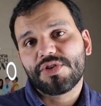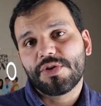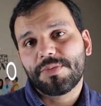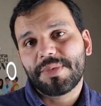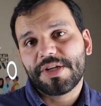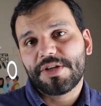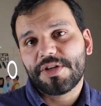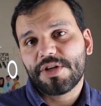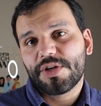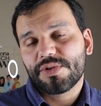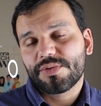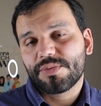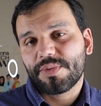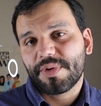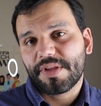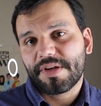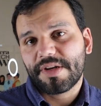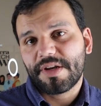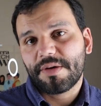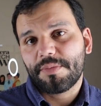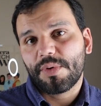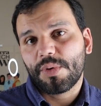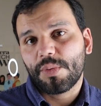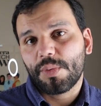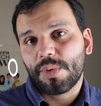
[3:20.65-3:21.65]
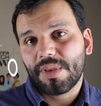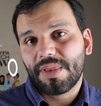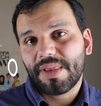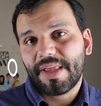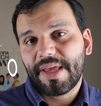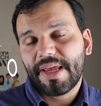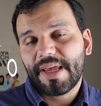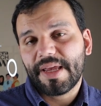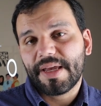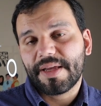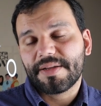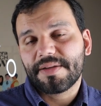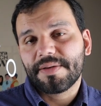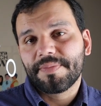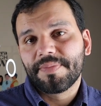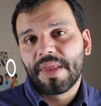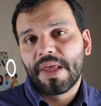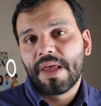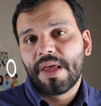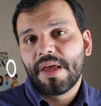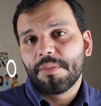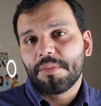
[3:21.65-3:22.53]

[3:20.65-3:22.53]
Nobody knows where the number will land.